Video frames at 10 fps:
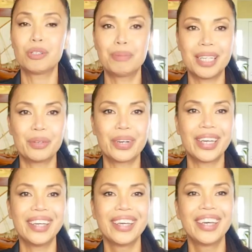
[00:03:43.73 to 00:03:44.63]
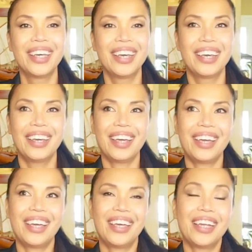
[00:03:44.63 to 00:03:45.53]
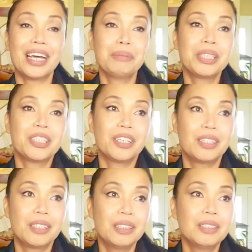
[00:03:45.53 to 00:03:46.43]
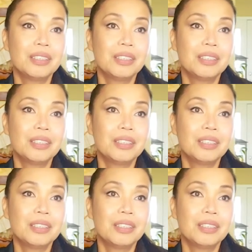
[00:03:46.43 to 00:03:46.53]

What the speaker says: by the way, and I'm still